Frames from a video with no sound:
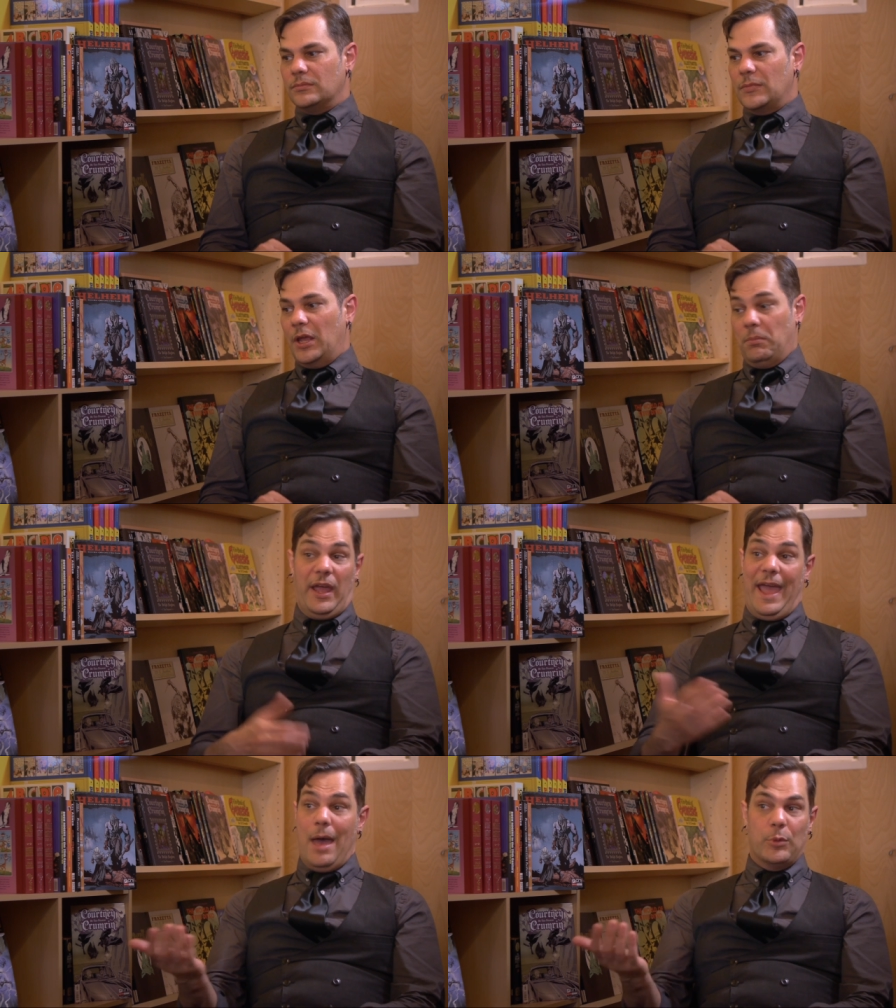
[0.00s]
And my
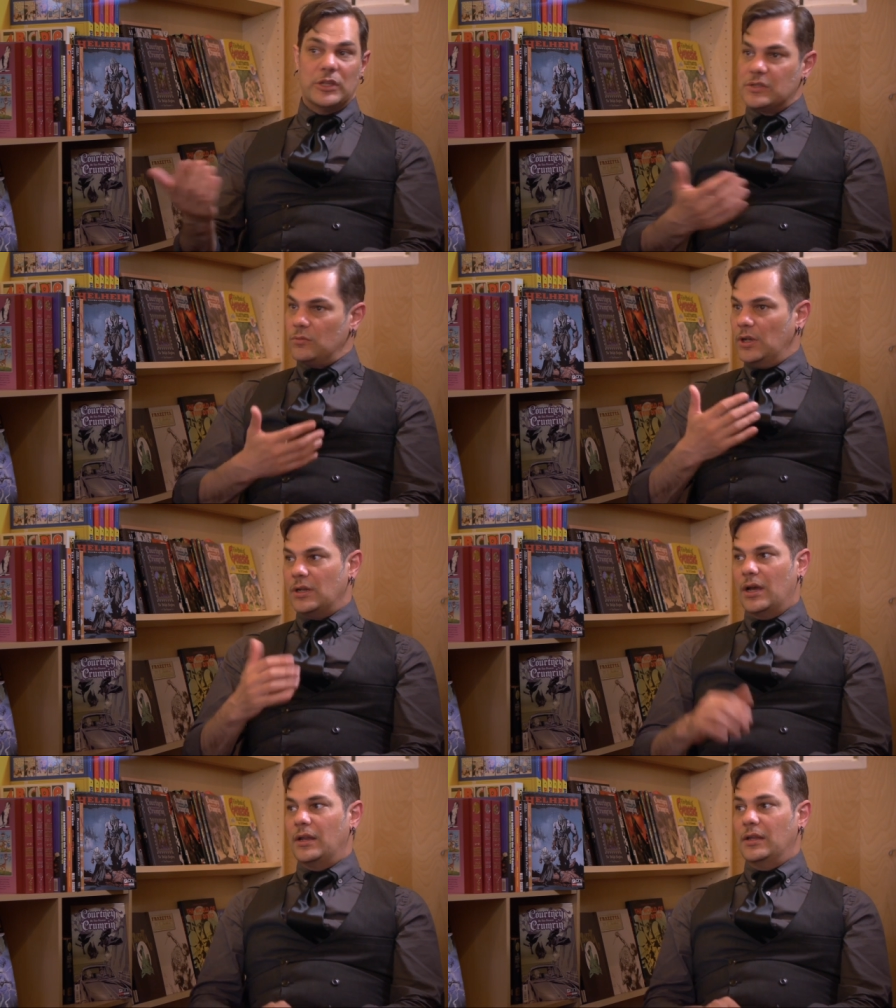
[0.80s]
habits and
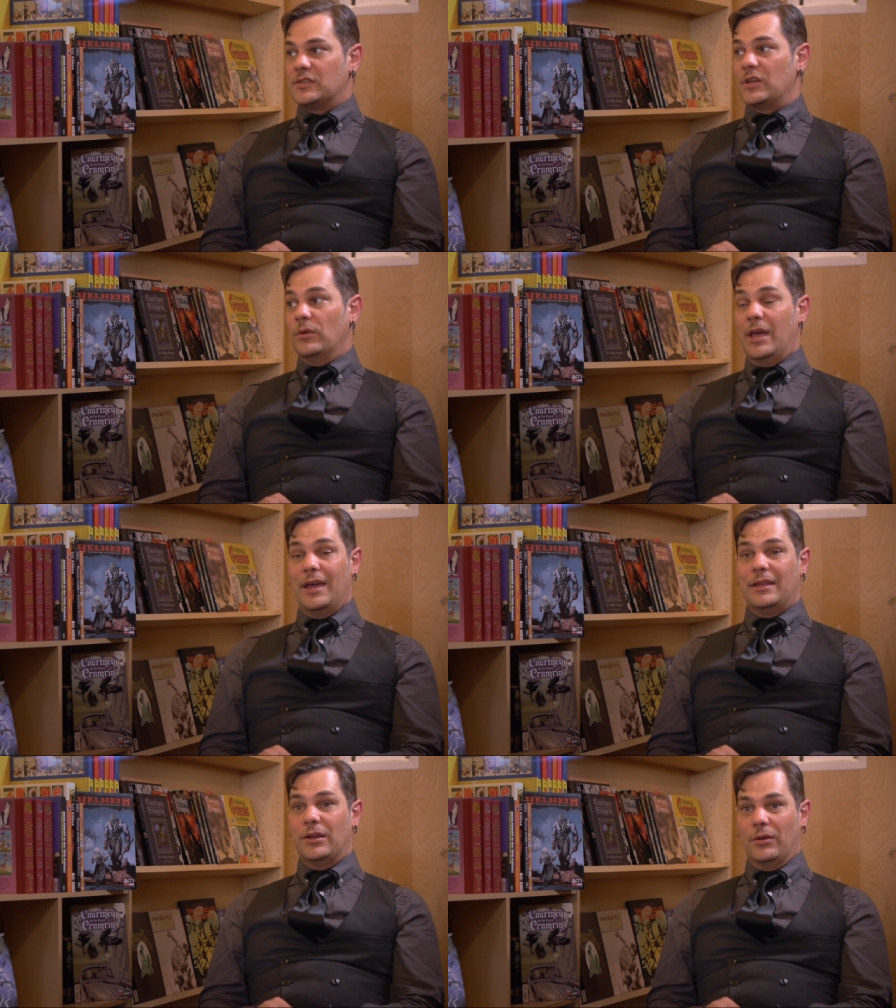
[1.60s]
whatnot, and so
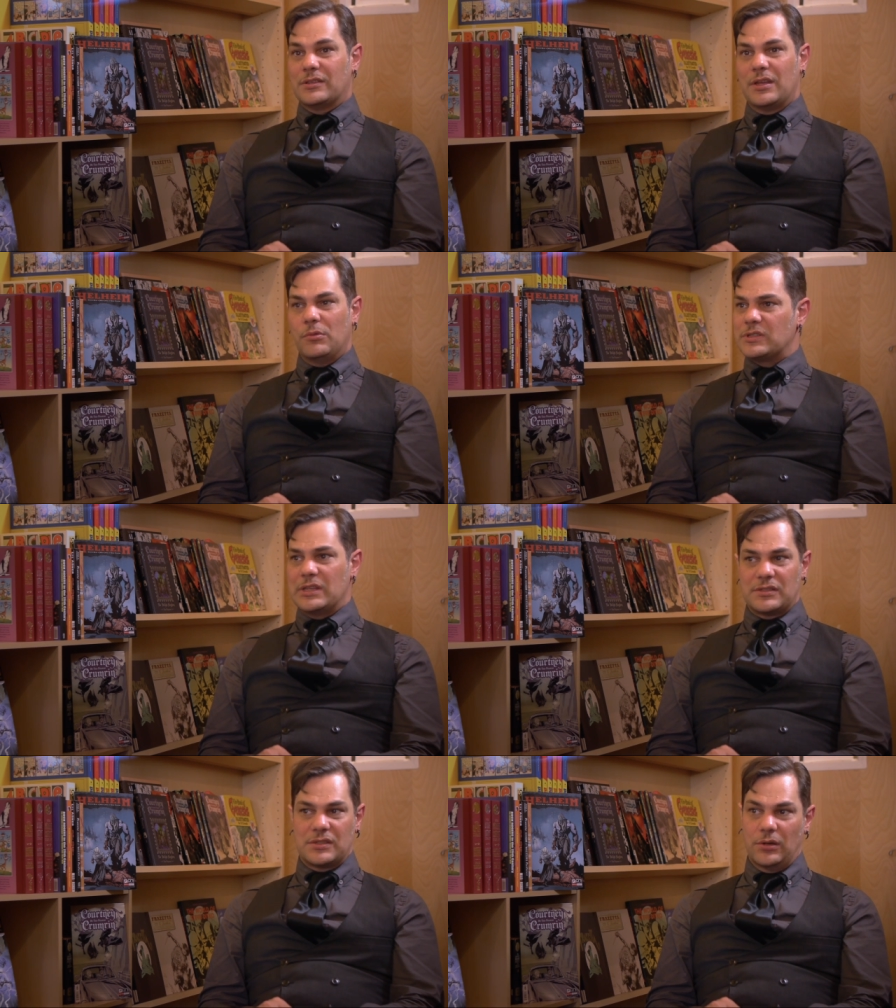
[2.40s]
that, you know, it wasn't
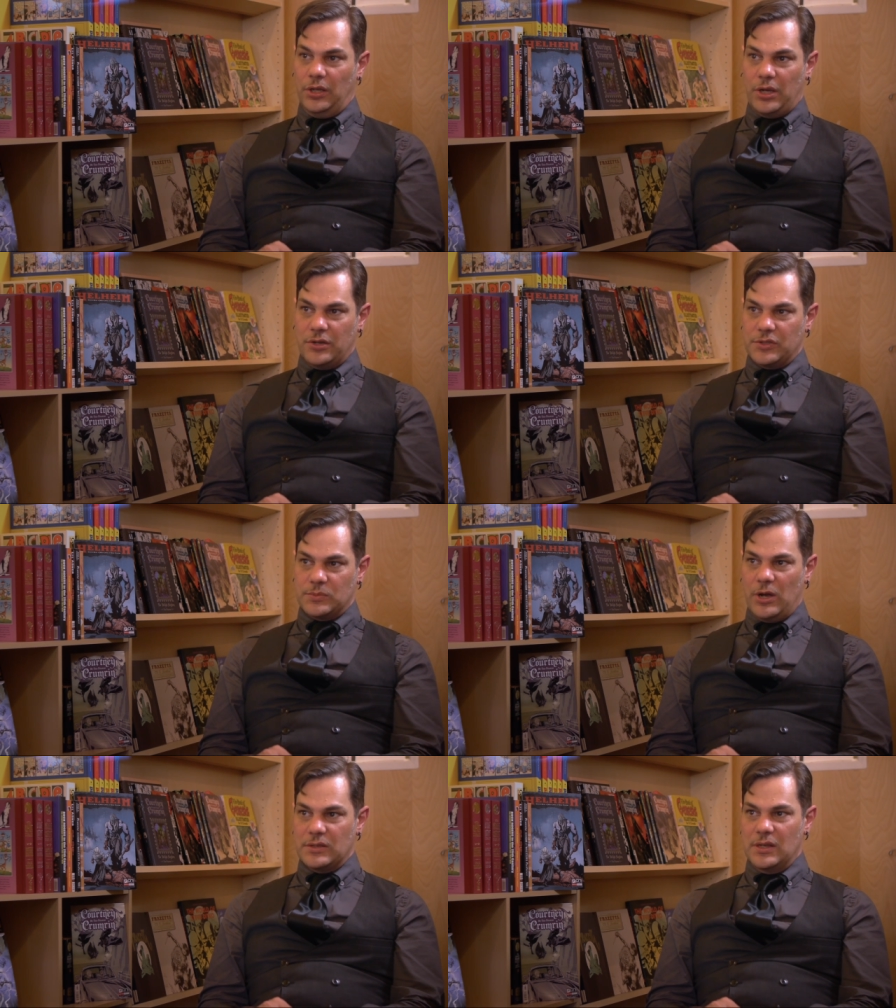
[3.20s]
necessarily a conscious
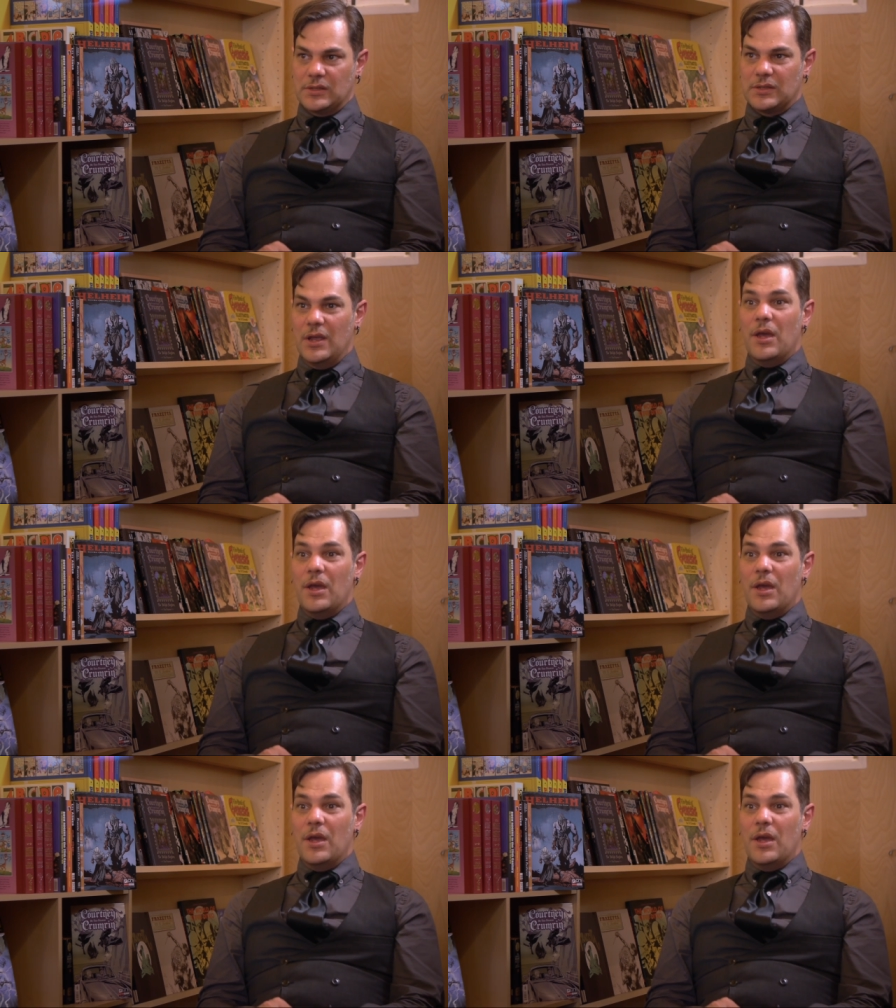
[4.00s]
process.